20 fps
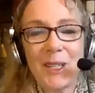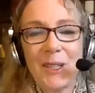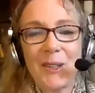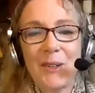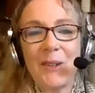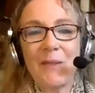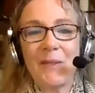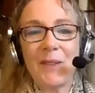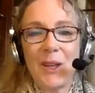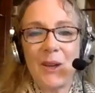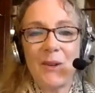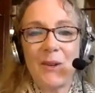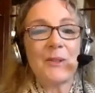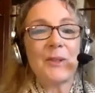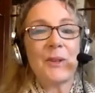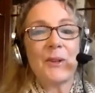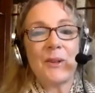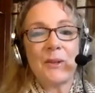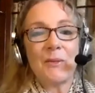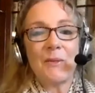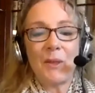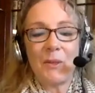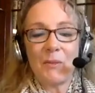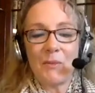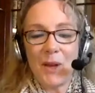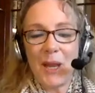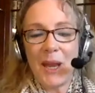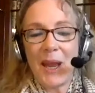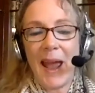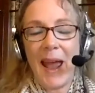too, even though it was only with
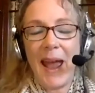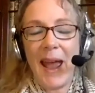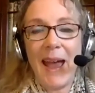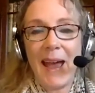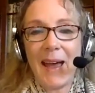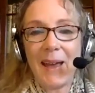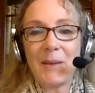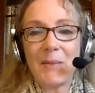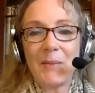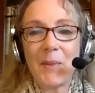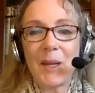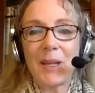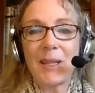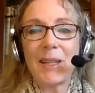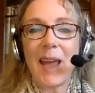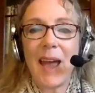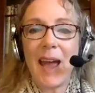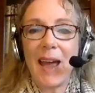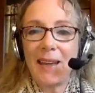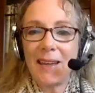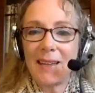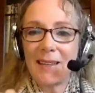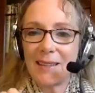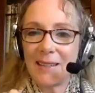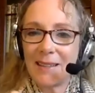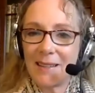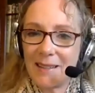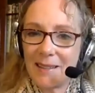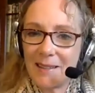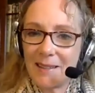one hand. But that
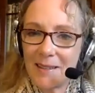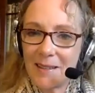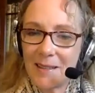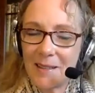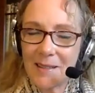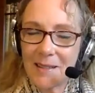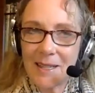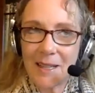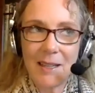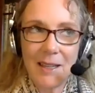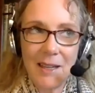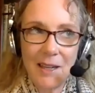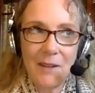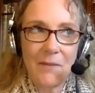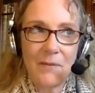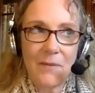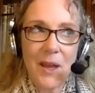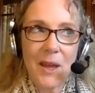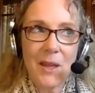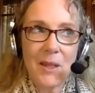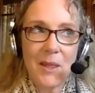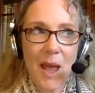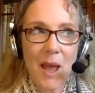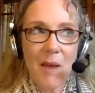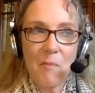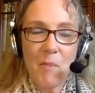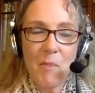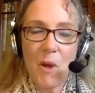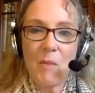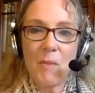solidified that
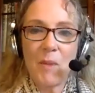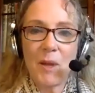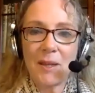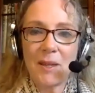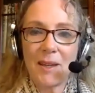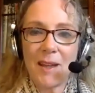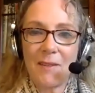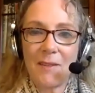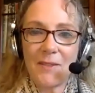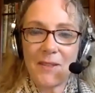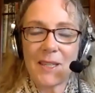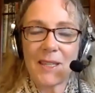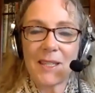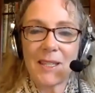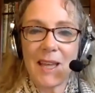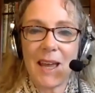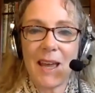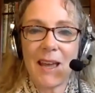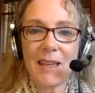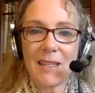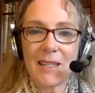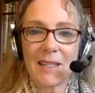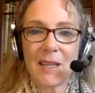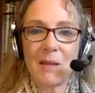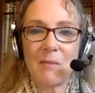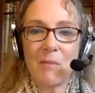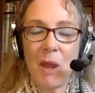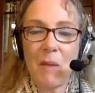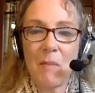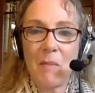moment of success
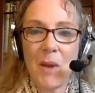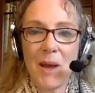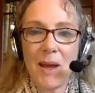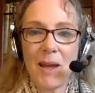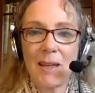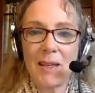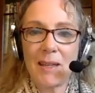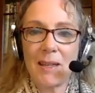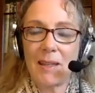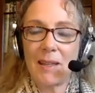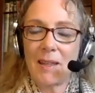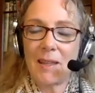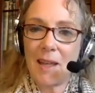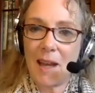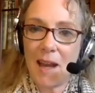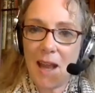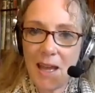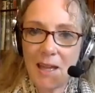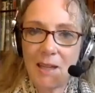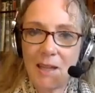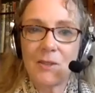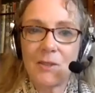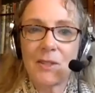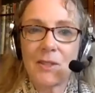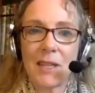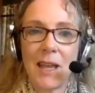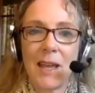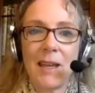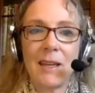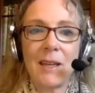in my mind, that I could
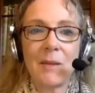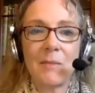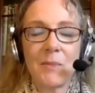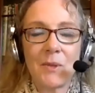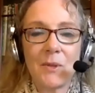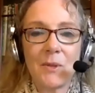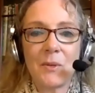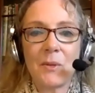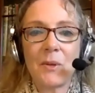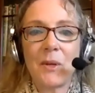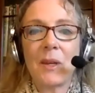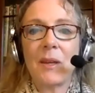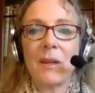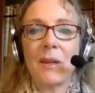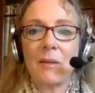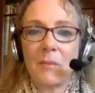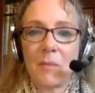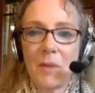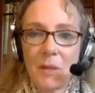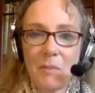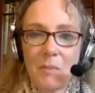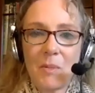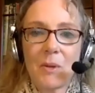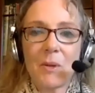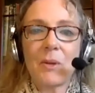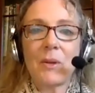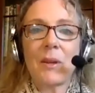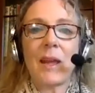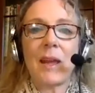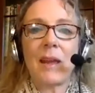stand up to
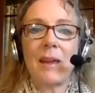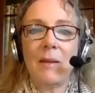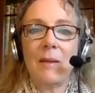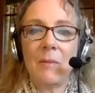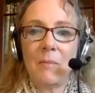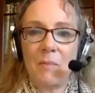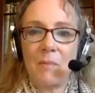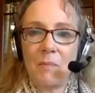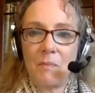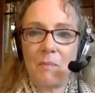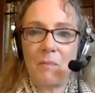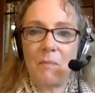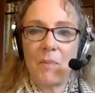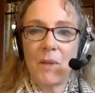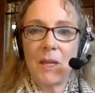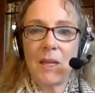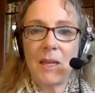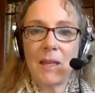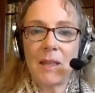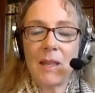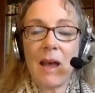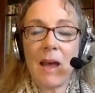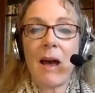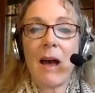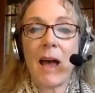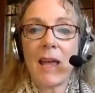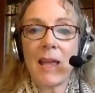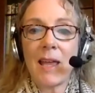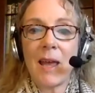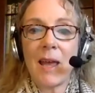people and be in the
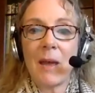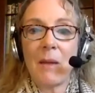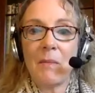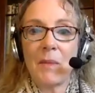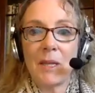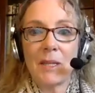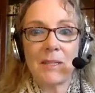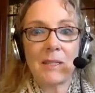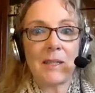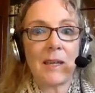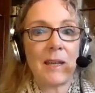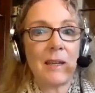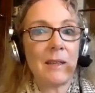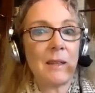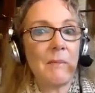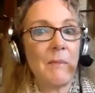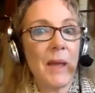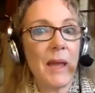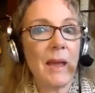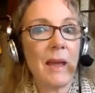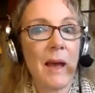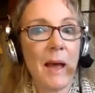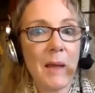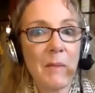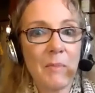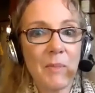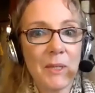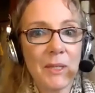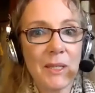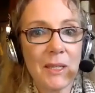I am instead of the may I
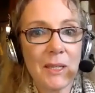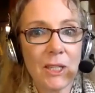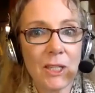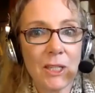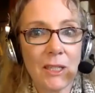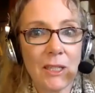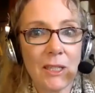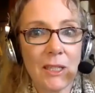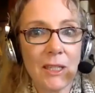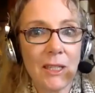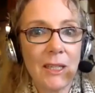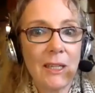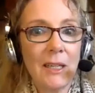position.